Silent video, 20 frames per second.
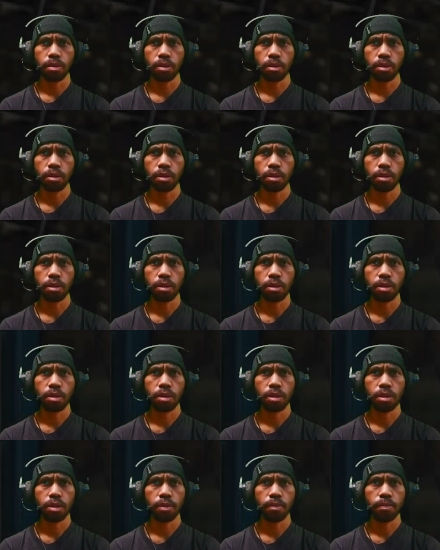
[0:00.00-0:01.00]

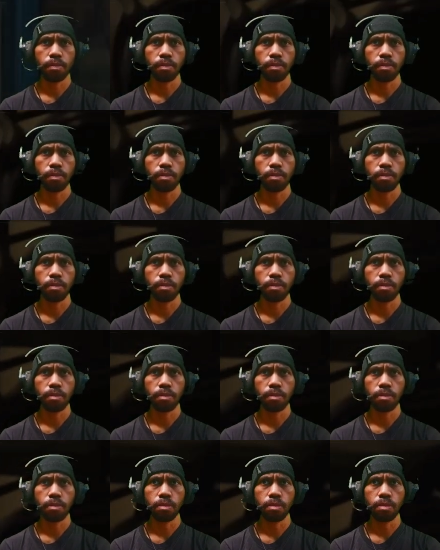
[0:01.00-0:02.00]

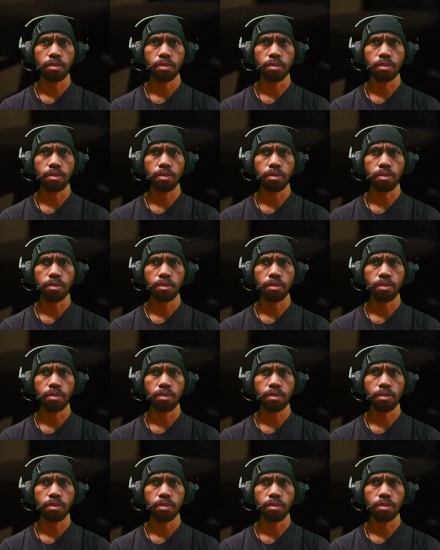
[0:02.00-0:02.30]
(no one is talking)